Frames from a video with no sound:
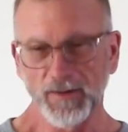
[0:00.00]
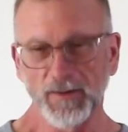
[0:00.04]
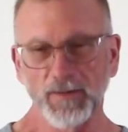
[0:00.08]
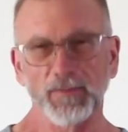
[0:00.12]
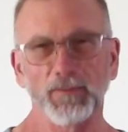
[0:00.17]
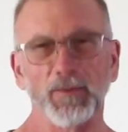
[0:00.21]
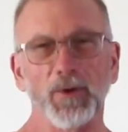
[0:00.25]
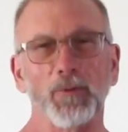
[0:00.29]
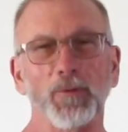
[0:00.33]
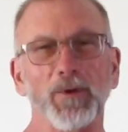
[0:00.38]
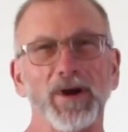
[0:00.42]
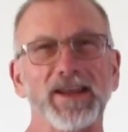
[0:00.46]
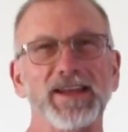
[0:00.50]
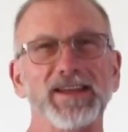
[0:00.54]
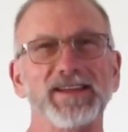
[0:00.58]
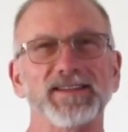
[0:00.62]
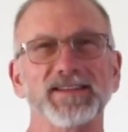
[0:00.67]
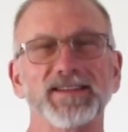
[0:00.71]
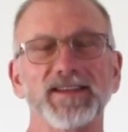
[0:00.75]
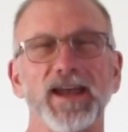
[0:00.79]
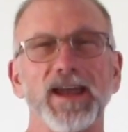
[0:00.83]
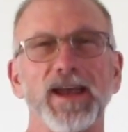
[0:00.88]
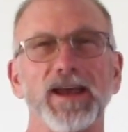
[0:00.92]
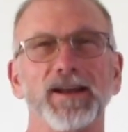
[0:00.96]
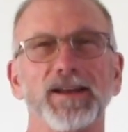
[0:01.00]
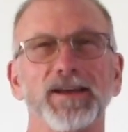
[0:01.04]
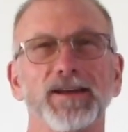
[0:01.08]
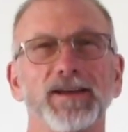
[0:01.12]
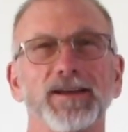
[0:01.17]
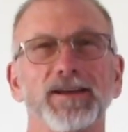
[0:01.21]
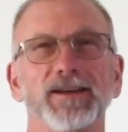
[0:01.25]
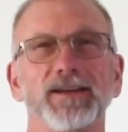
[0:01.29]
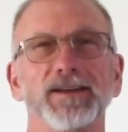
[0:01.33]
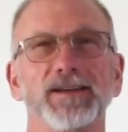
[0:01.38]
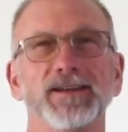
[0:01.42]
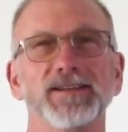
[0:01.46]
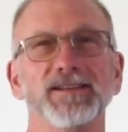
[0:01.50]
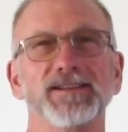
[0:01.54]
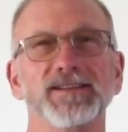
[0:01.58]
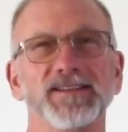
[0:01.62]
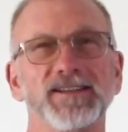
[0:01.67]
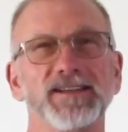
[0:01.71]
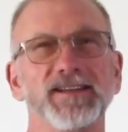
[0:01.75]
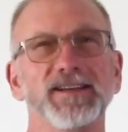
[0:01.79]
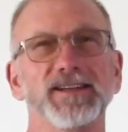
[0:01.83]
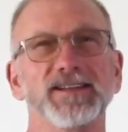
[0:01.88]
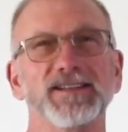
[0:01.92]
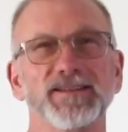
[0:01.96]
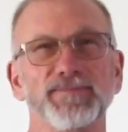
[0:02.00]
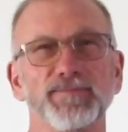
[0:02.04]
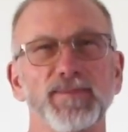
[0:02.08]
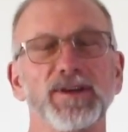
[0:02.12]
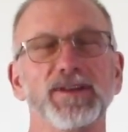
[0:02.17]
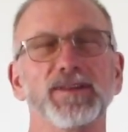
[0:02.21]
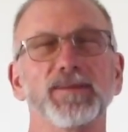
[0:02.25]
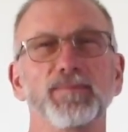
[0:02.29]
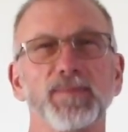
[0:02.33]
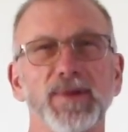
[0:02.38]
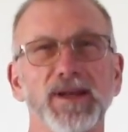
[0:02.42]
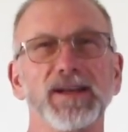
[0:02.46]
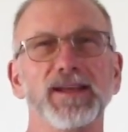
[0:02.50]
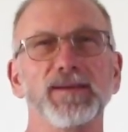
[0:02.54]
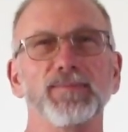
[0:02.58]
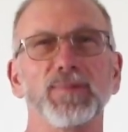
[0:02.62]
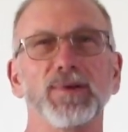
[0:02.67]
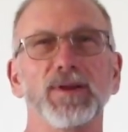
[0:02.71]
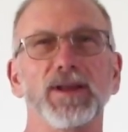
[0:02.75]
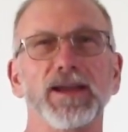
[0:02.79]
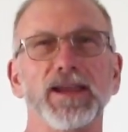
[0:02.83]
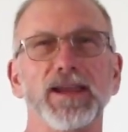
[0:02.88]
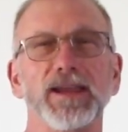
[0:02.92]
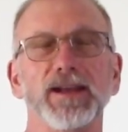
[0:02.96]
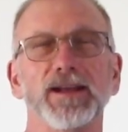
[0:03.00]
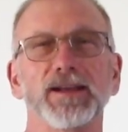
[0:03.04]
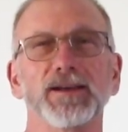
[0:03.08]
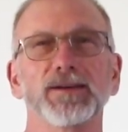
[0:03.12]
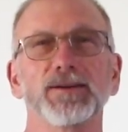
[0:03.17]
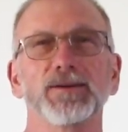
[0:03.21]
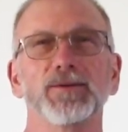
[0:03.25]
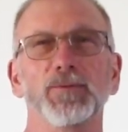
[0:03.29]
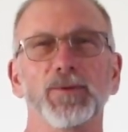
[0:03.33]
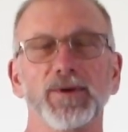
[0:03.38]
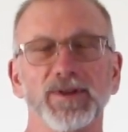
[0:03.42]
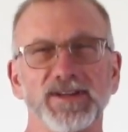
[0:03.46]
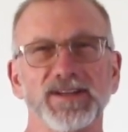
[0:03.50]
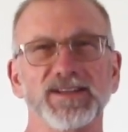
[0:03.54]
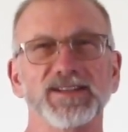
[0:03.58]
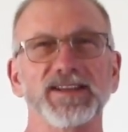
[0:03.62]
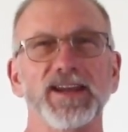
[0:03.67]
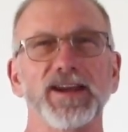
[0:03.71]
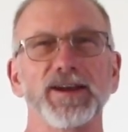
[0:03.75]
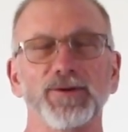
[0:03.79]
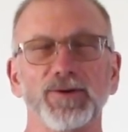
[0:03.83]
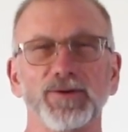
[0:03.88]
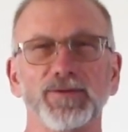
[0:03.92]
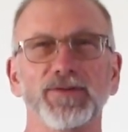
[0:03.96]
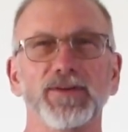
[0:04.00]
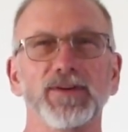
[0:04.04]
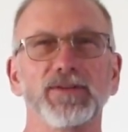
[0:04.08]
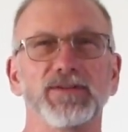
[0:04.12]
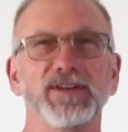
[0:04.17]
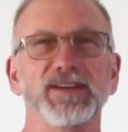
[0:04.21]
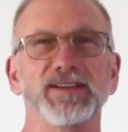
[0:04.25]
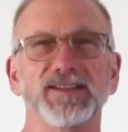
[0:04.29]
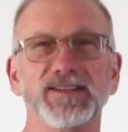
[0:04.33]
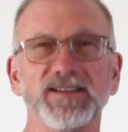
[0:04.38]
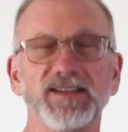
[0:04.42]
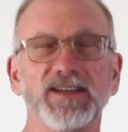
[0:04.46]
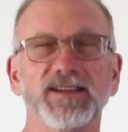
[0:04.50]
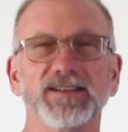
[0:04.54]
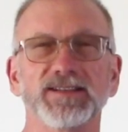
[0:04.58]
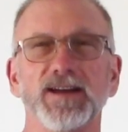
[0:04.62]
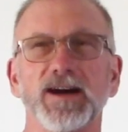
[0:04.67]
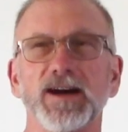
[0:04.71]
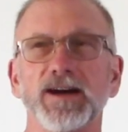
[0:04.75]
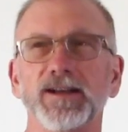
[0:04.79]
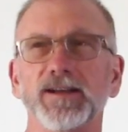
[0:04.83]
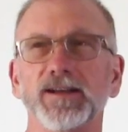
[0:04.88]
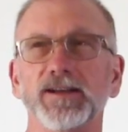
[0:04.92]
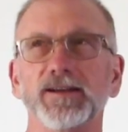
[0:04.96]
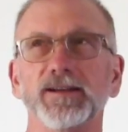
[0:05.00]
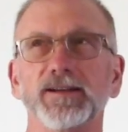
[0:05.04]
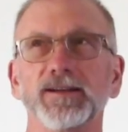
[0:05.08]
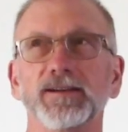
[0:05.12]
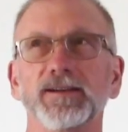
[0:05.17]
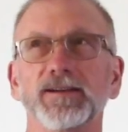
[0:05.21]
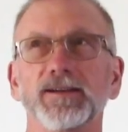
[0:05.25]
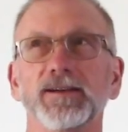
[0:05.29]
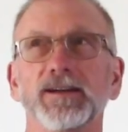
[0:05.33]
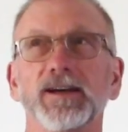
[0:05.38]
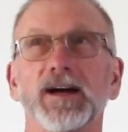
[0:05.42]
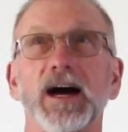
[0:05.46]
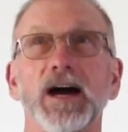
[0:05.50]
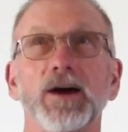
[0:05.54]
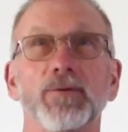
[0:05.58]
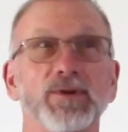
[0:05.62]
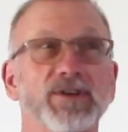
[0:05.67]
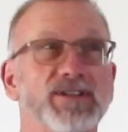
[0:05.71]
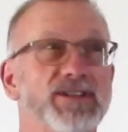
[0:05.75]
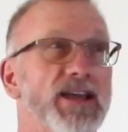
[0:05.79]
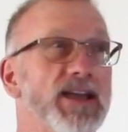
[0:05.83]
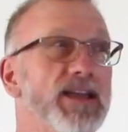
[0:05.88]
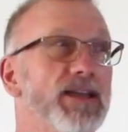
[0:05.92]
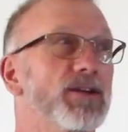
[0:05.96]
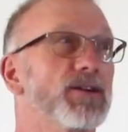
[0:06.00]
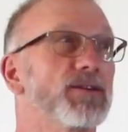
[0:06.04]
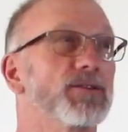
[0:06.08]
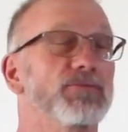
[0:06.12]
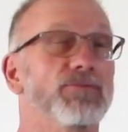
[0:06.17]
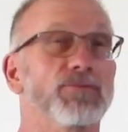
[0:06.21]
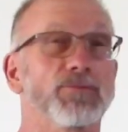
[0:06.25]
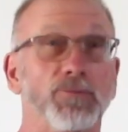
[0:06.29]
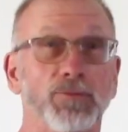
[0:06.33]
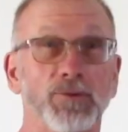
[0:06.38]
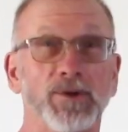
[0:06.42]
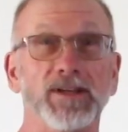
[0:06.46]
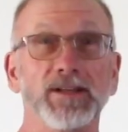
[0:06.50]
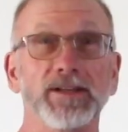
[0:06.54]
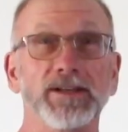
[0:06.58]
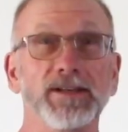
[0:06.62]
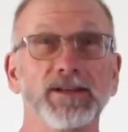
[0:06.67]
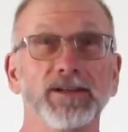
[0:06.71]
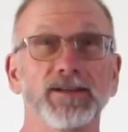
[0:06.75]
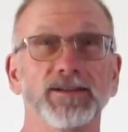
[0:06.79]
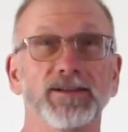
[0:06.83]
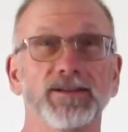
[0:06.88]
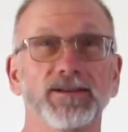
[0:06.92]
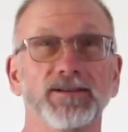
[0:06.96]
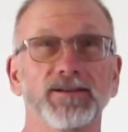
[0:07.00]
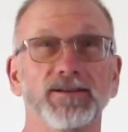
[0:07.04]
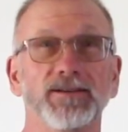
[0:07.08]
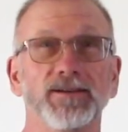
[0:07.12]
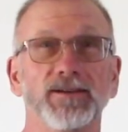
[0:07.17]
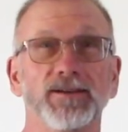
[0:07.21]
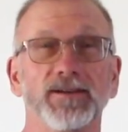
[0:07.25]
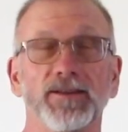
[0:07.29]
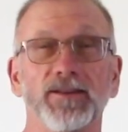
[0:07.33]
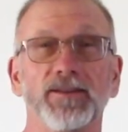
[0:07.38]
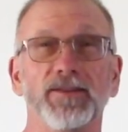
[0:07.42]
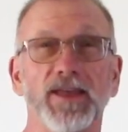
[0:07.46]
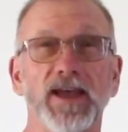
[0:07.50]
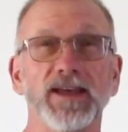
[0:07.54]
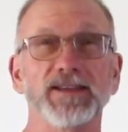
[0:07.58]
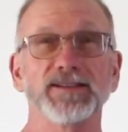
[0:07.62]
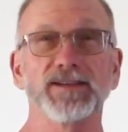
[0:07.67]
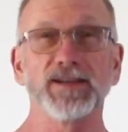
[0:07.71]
but when he said Sig Smith mini plane with a Sato 56 on it, I was like, really? That's